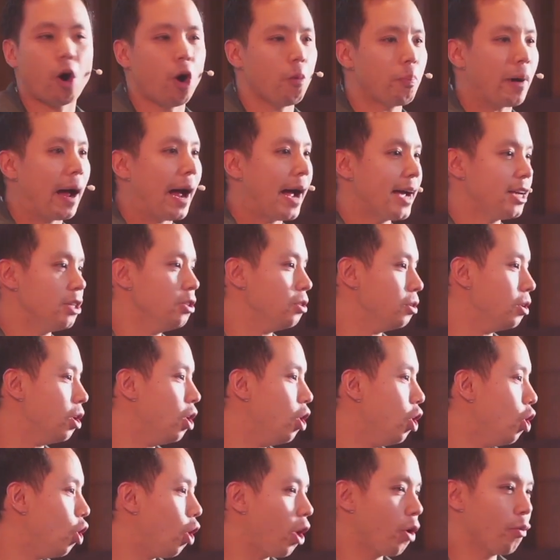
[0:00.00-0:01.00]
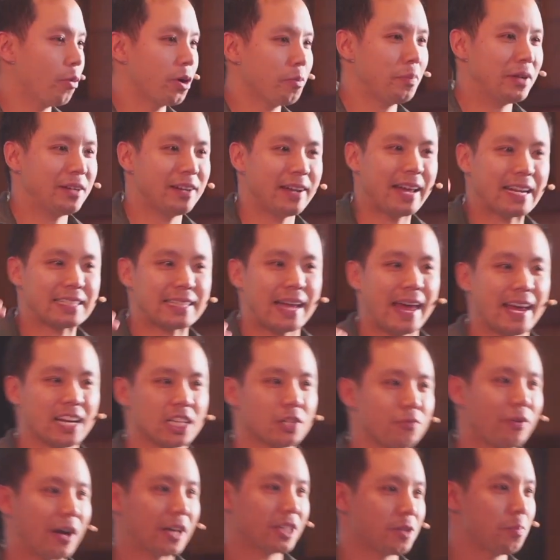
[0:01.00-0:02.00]
pop idol, or I want to be the next
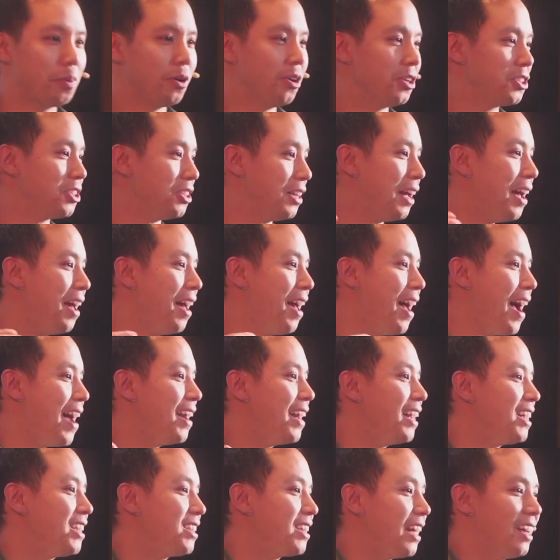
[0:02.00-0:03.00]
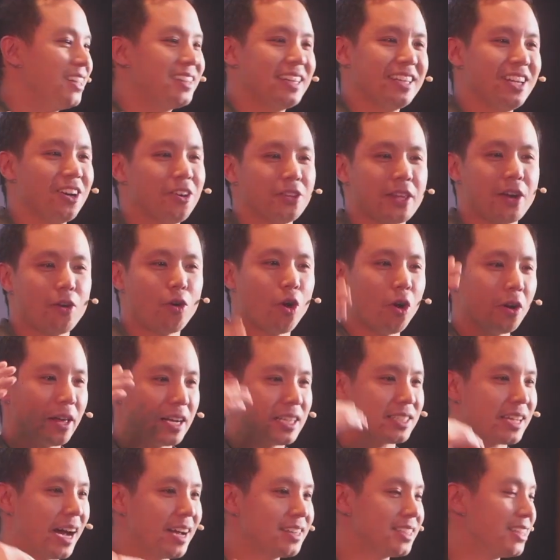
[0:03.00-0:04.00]
X Factor person, and they, st- you know, they're all
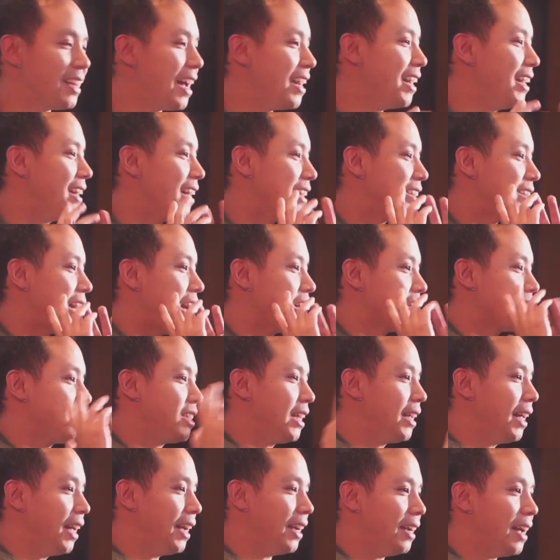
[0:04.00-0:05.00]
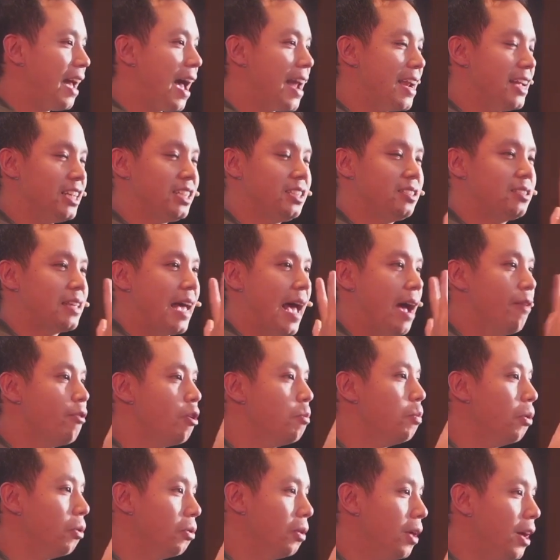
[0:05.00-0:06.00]
excited, and then they start singing, and it's
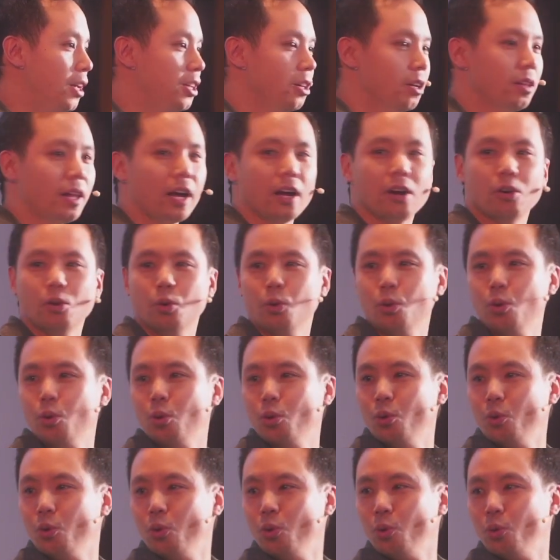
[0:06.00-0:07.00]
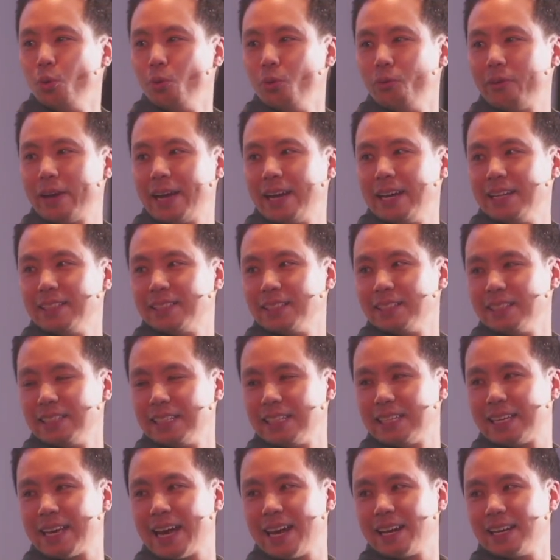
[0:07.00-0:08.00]
terrible, and you're like, ooh, they
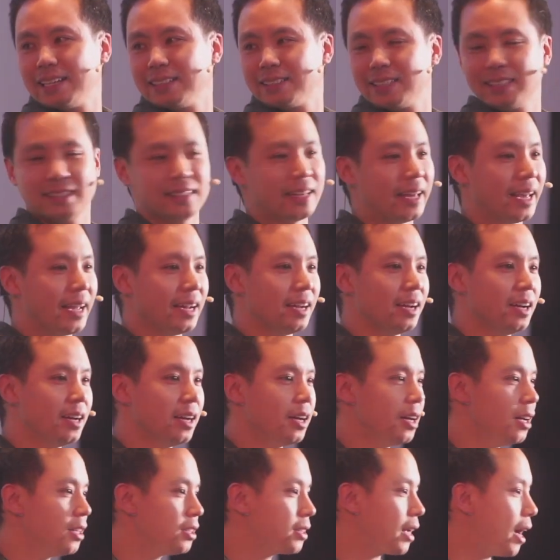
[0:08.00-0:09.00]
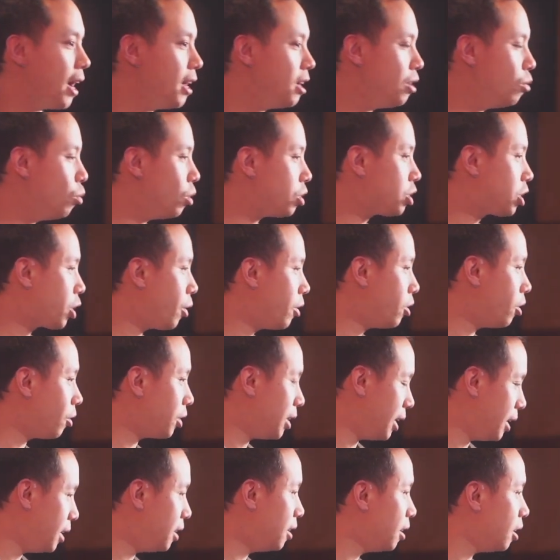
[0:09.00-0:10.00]
didn't get it, did they? It's kind of what's going
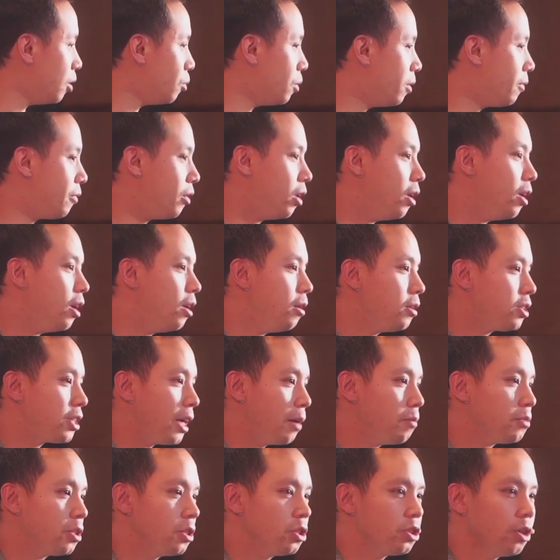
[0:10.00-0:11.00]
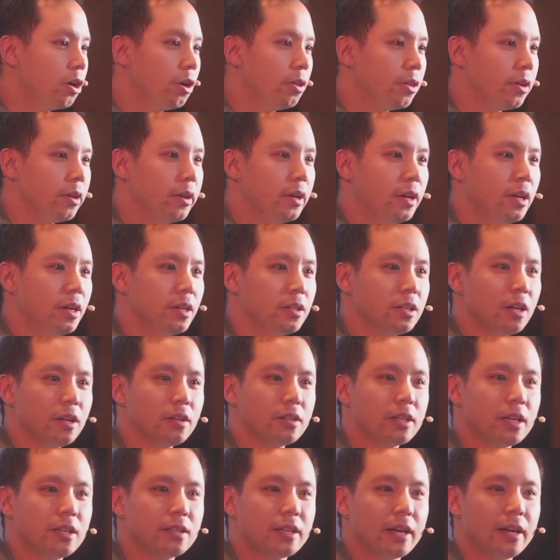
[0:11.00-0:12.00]
on here with James and John. You
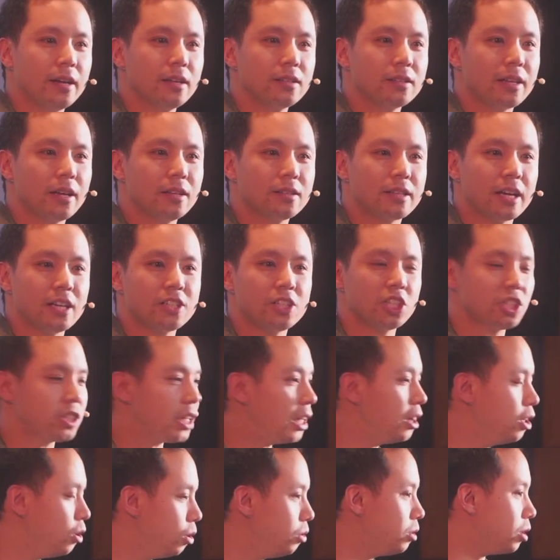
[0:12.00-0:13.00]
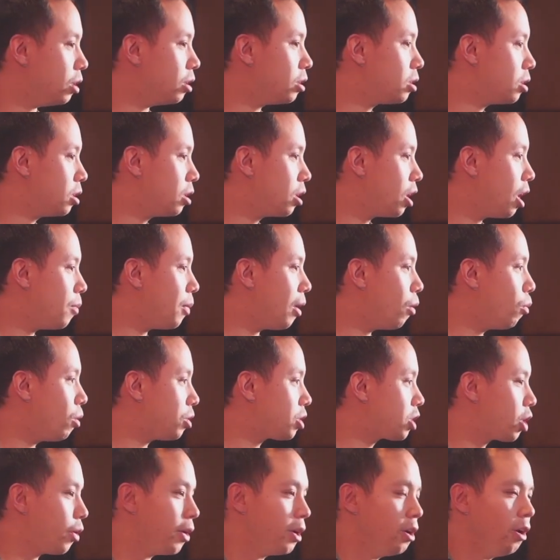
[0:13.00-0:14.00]
know, they, they, they're just deluded about
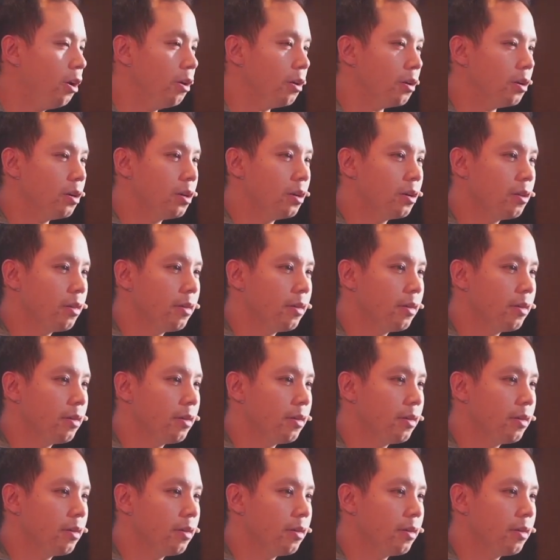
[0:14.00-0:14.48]
what's going on.